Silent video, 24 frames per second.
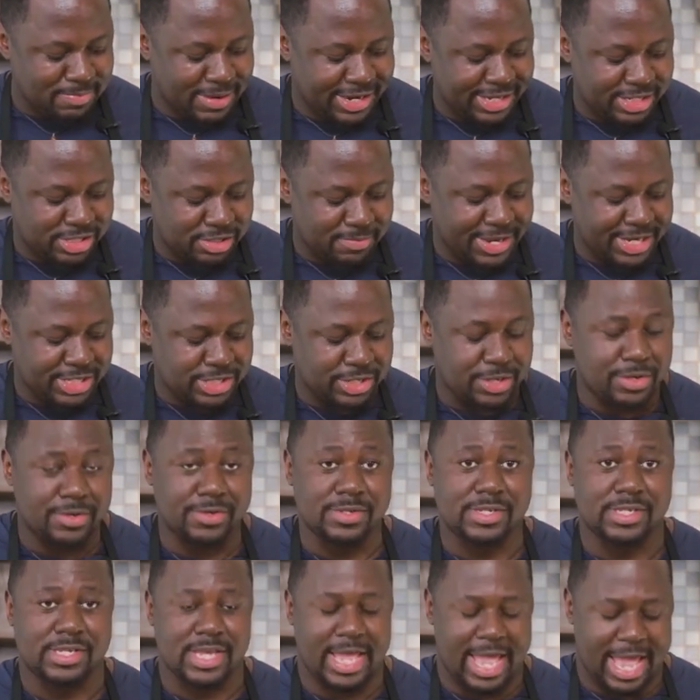my
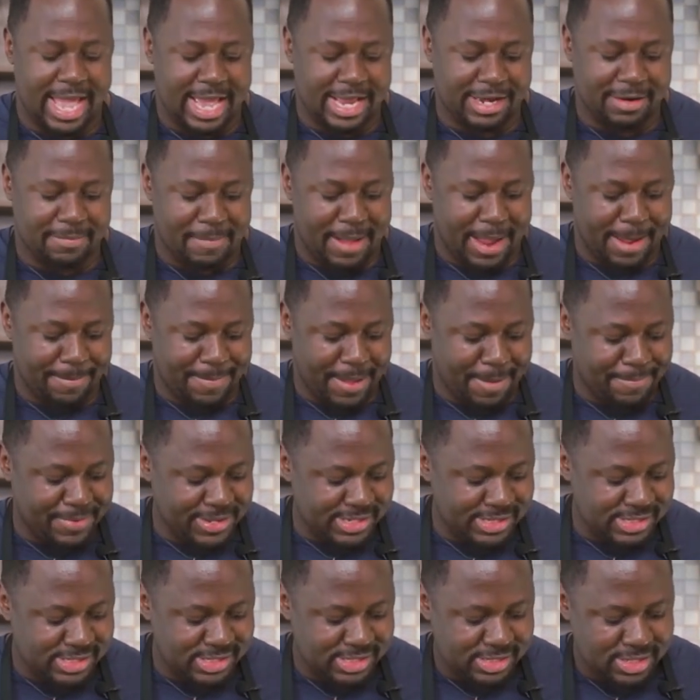tomatoes and my
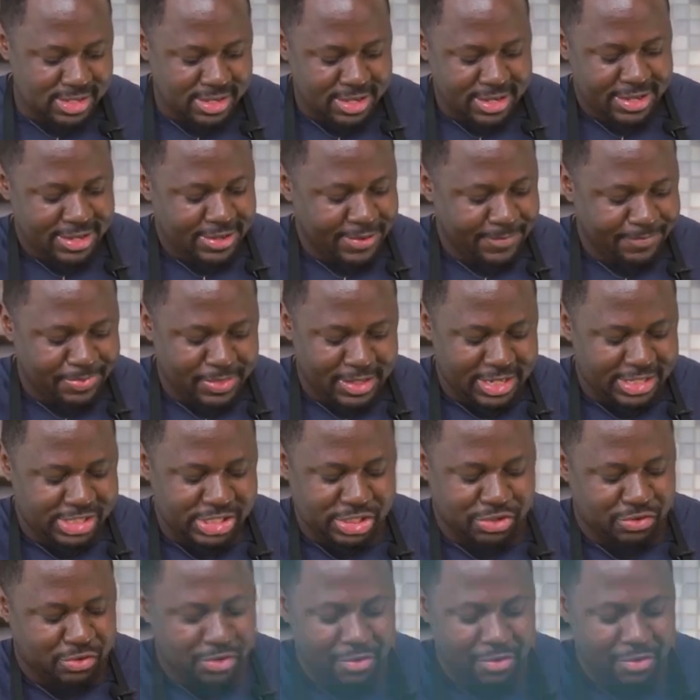peppers. Just